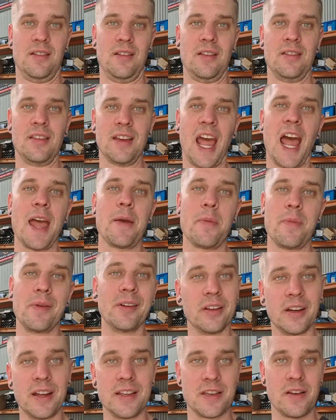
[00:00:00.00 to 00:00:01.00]
the
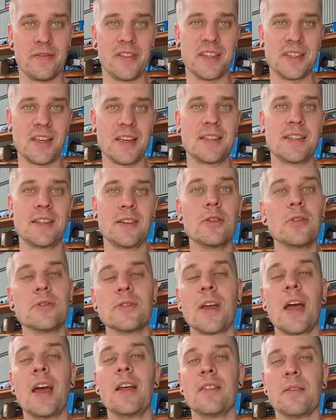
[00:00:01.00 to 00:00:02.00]
capabilities of these ECUs
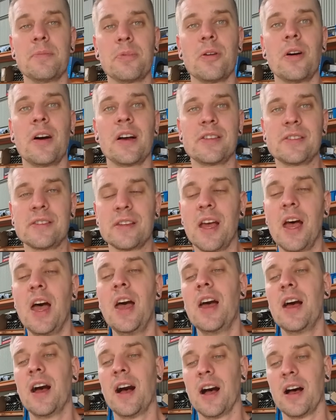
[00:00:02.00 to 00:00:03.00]
and the price.
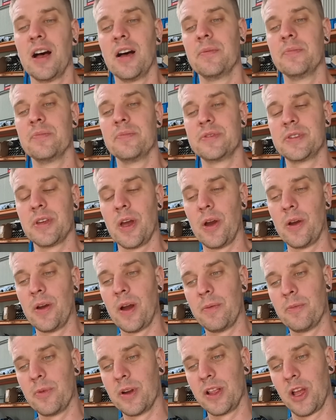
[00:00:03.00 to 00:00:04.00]
So
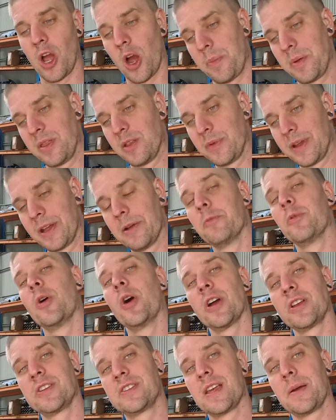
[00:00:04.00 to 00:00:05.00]
I'm really hoping that we can
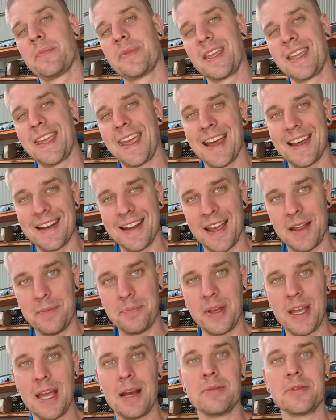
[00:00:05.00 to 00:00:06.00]
work something out and
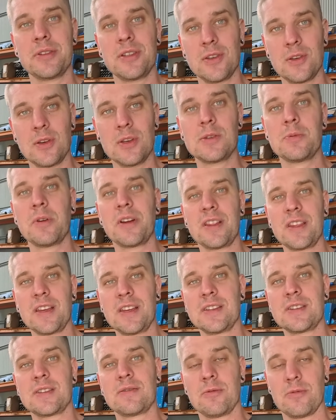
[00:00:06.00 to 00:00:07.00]
be able to use one of
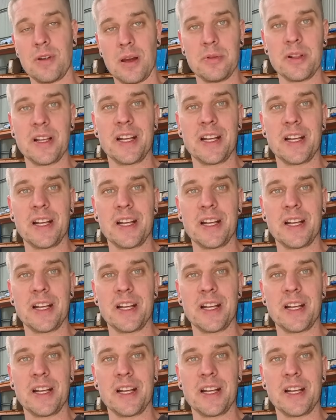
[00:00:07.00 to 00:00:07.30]
these Rebel